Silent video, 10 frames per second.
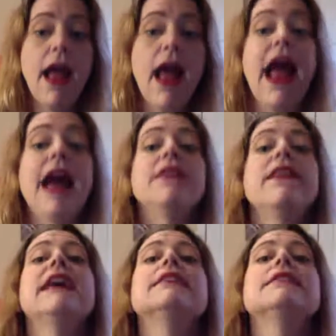And
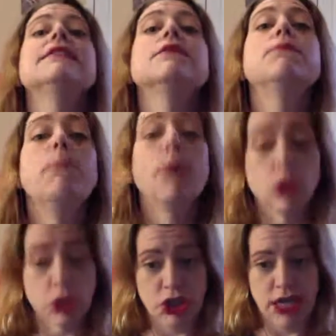that is some
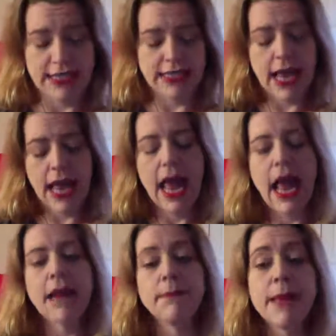bullshit.
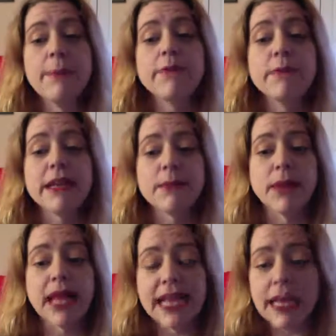And people have been
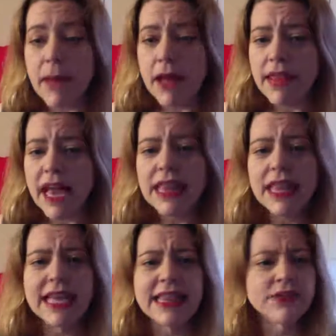complaining about that.
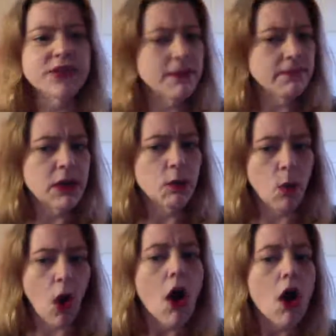Like there's something
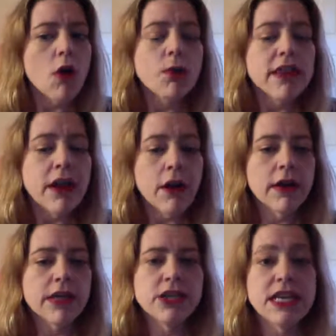wrong with the
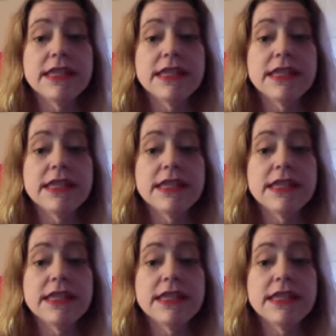RNG.